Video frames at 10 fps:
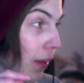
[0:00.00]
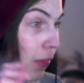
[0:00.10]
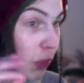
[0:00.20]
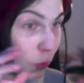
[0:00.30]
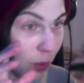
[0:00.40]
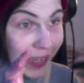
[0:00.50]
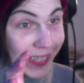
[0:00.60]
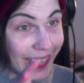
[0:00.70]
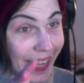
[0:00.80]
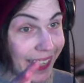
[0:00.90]
The Walking
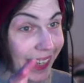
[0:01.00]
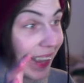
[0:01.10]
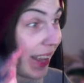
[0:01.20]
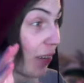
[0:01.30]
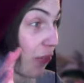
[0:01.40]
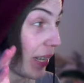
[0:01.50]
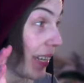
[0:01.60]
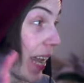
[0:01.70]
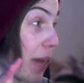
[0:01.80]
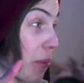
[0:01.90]
Dead and
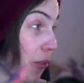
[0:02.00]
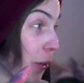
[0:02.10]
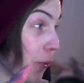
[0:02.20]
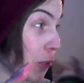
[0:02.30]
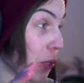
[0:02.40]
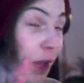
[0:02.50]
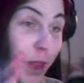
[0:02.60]
freaking Game of Thrones,